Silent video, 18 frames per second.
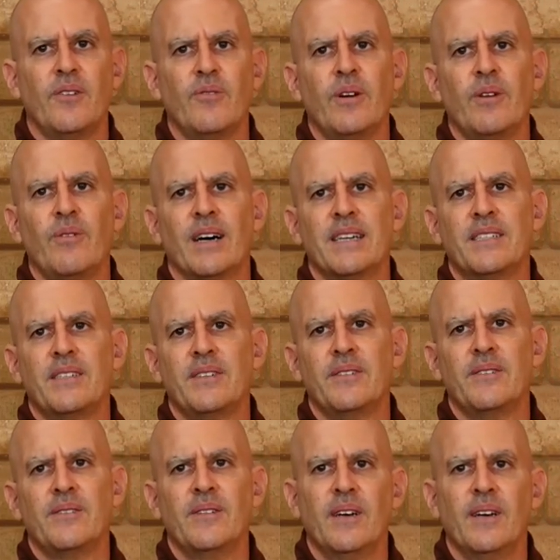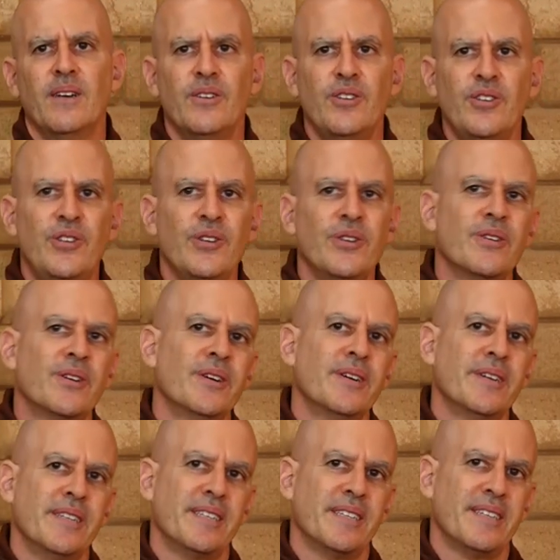We want to do
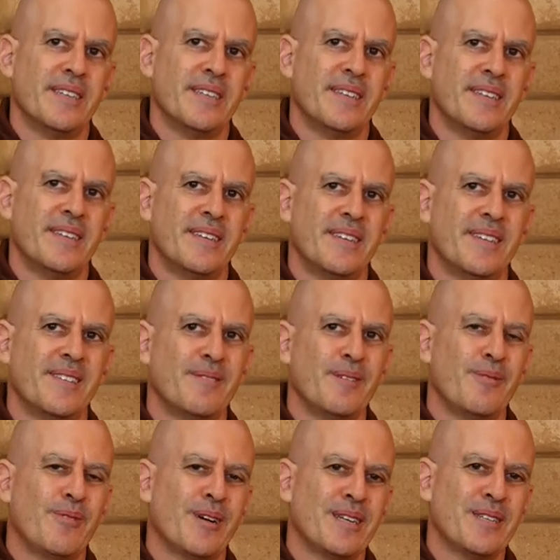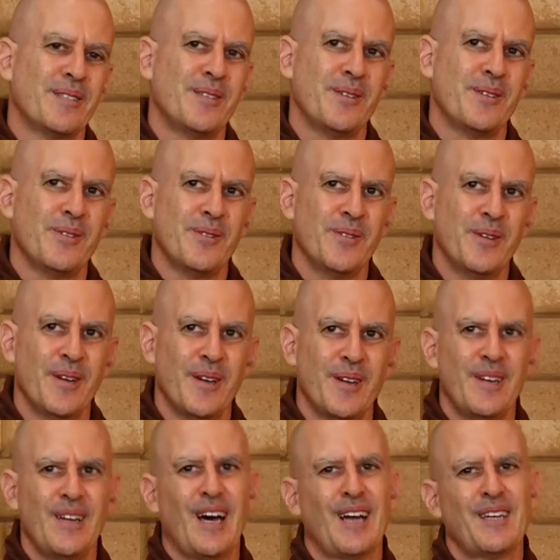good. We want to
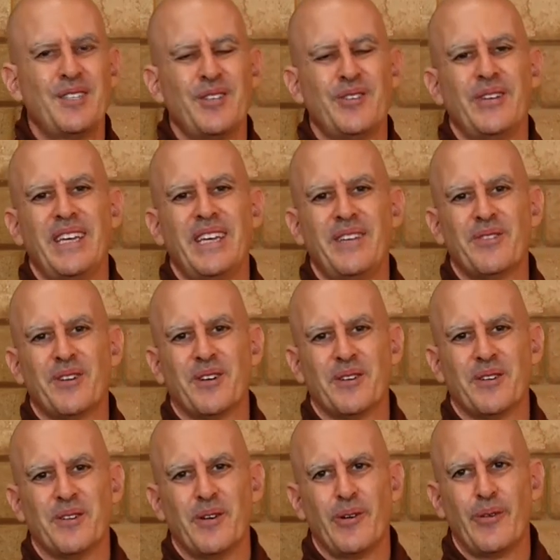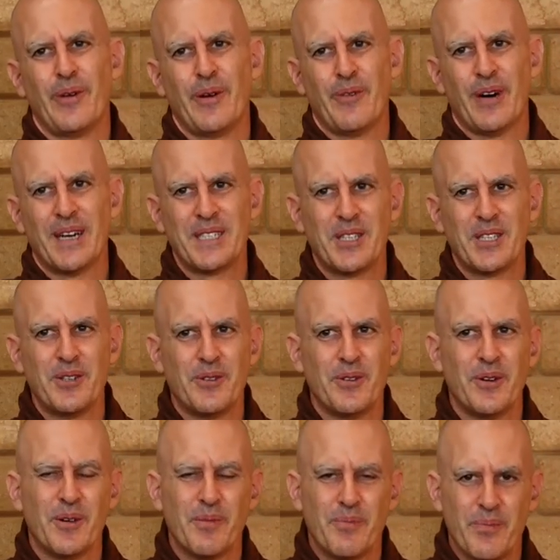not do evil. Or we want to
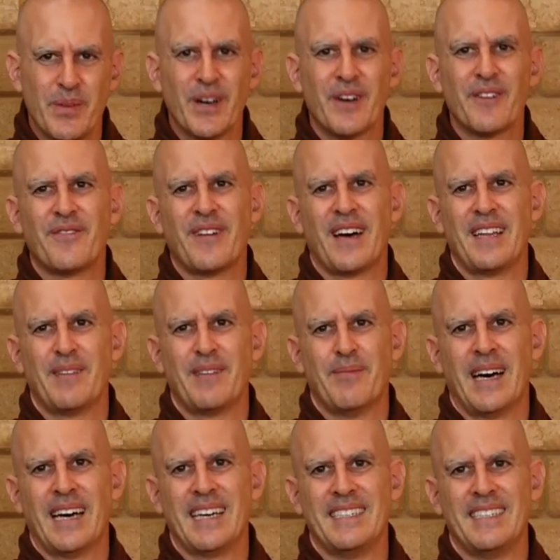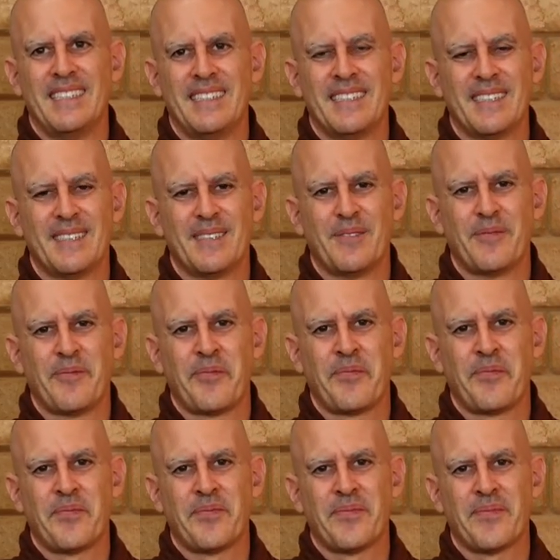purify the mind.
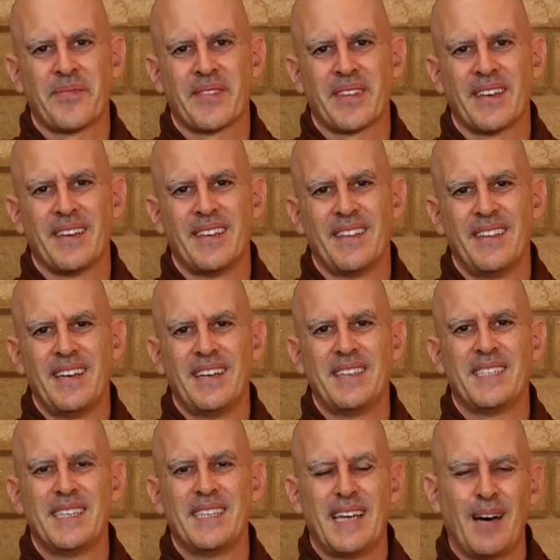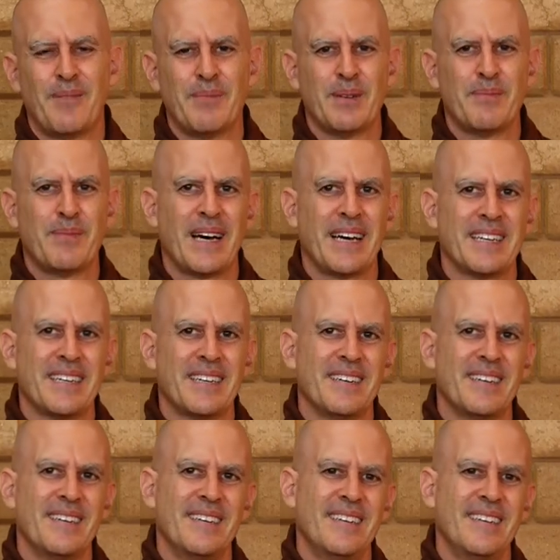There's a Dhammapada